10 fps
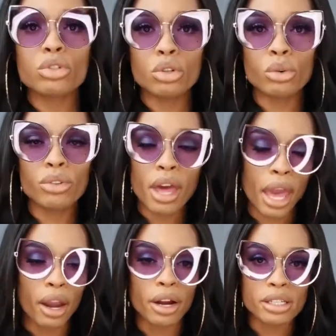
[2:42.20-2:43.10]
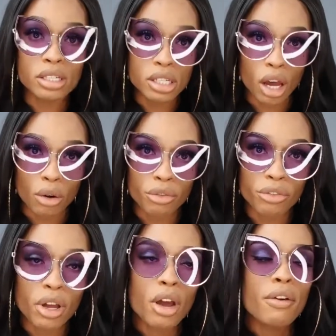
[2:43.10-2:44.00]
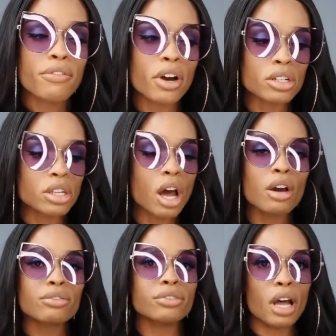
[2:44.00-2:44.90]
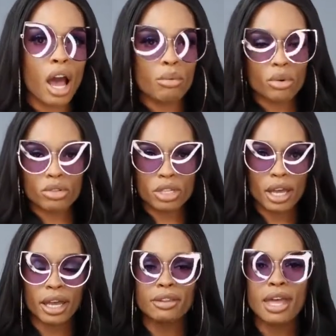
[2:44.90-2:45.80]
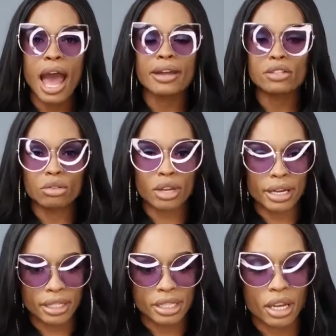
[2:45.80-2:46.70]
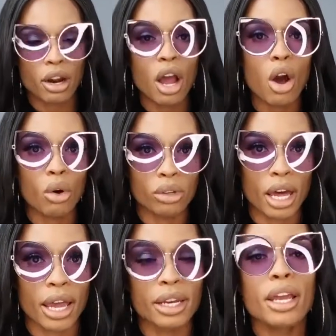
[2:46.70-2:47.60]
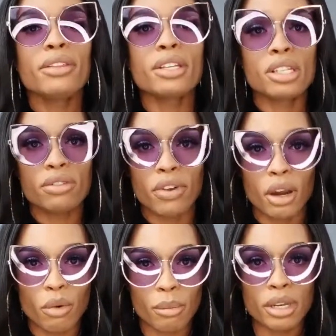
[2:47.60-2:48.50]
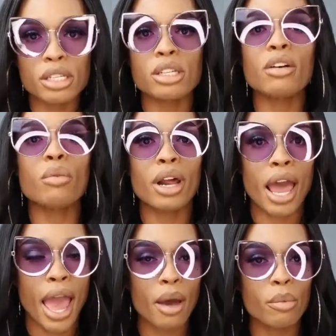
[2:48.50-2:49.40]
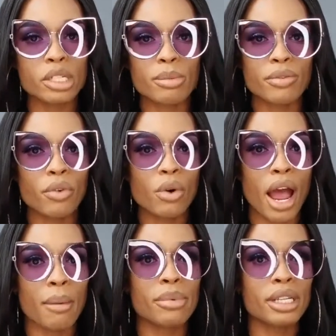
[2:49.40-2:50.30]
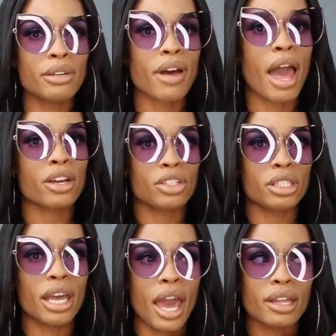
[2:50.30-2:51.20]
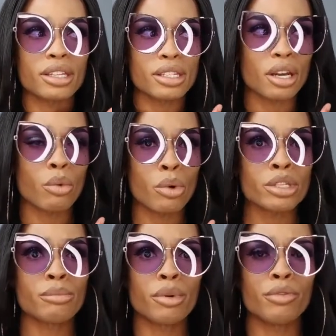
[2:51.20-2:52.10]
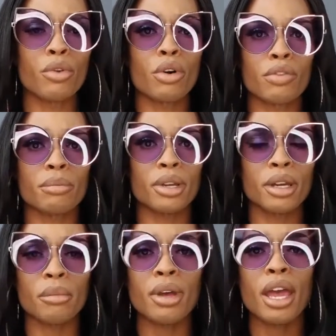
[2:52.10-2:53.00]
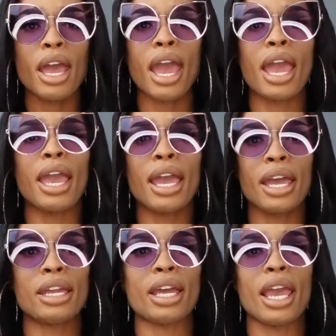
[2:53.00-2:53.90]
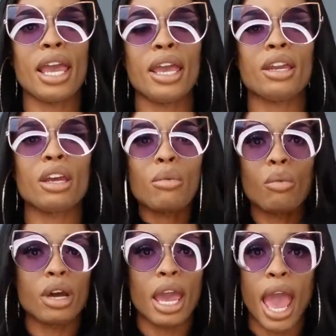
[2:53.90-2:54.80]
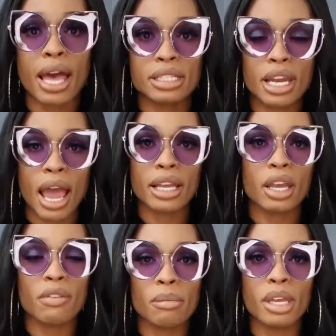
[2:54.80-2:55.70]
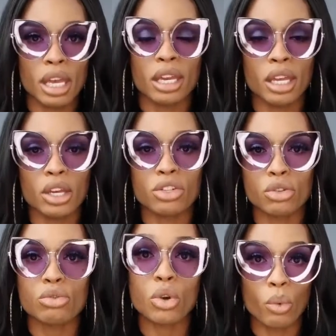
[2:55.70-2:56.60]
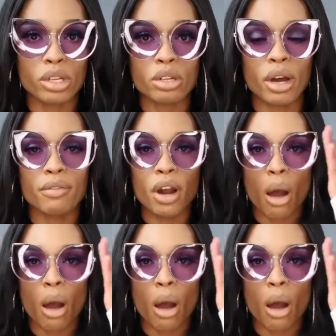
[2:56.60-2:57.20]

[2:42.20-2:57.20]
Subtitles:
To the hair itself. First off, I will say that I do like this hair a whole lot. This is very reminiscent of what I had once before. I believe I actually had this hair once before from them, and it has not given me any issues whatsoever.